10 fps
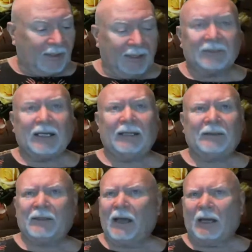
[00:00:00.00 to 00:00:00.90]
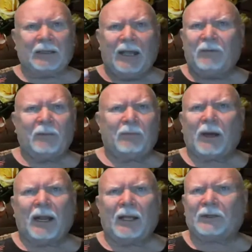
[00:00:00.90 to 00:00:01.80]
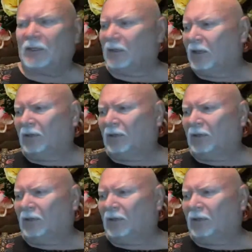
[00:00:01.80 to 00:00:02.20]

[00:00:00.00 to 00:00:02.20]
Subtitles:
saying that God gave you breath and